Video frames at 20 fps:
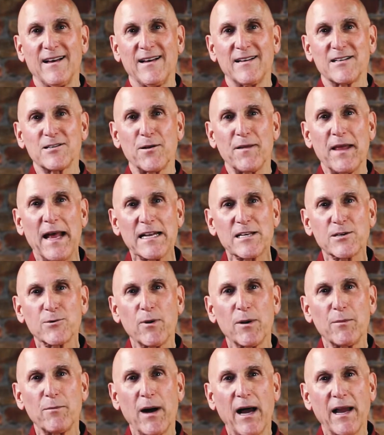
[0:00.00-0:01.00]
So that's
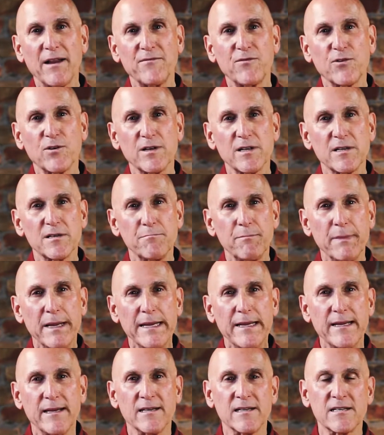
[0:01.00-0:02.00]
what mindfulness
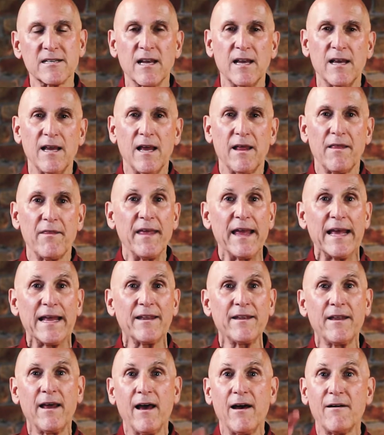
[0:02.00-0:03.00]
means.
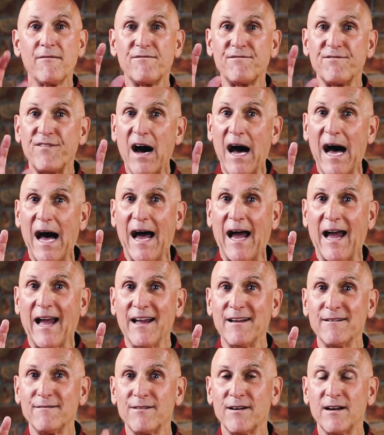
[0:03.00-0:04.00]
Then
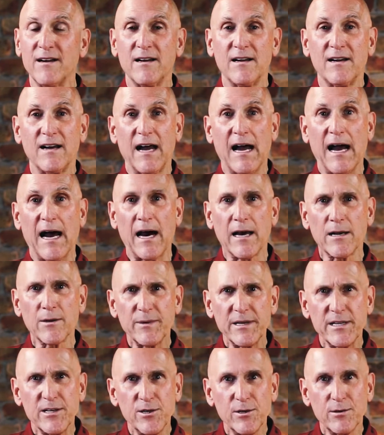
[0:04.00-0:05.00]
5, how do
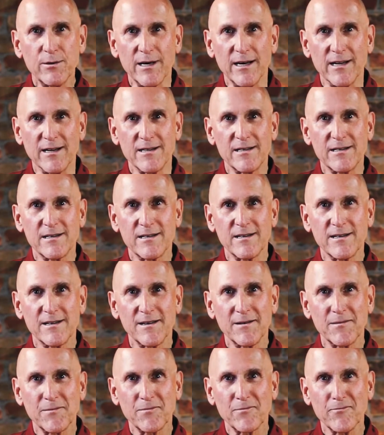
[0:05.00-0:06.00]
we do it?
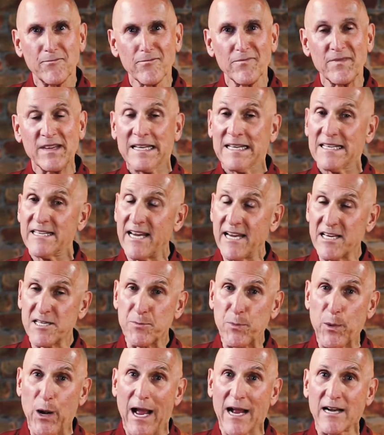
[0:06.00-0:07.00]
It takes
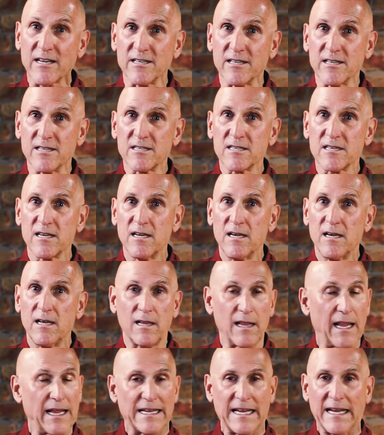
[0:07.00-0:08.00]
practice.
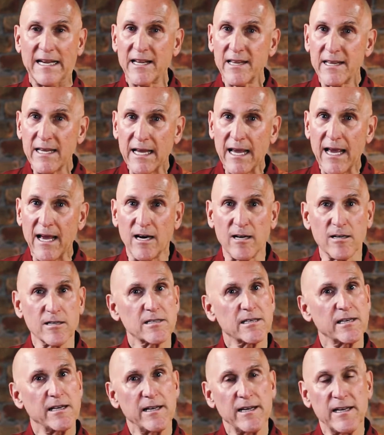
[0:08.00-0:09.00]
Like anything
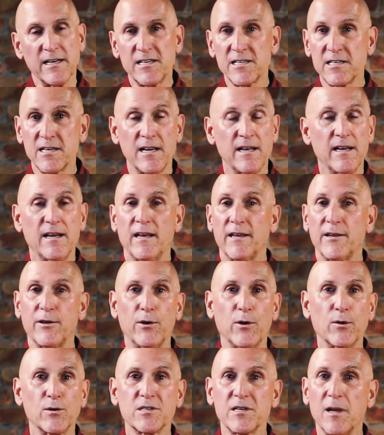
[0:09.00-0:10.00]
else, it's
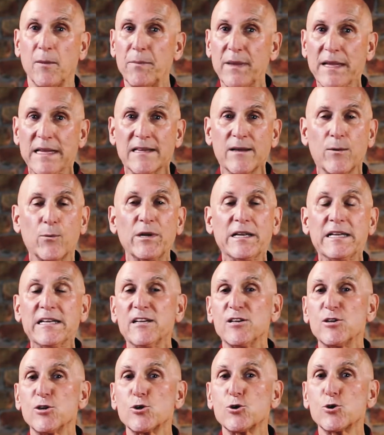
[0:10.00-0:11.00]
something that we
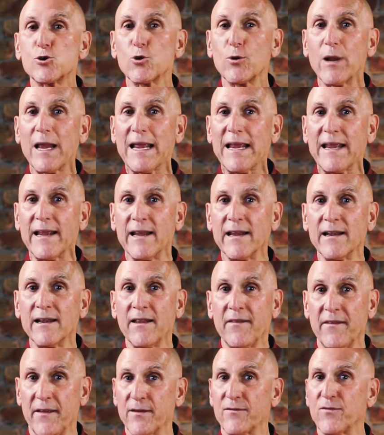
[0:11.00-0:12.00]
need to train,
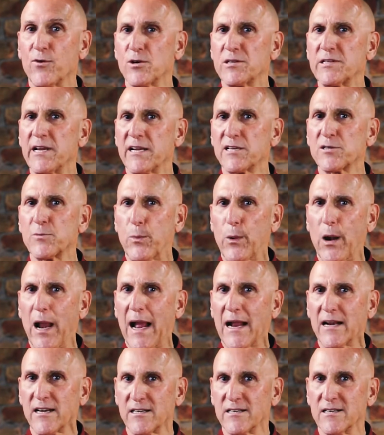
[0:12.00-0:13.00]
and therefore it takes
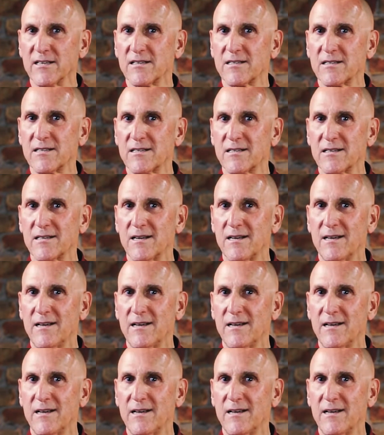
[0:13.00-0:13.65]
practice.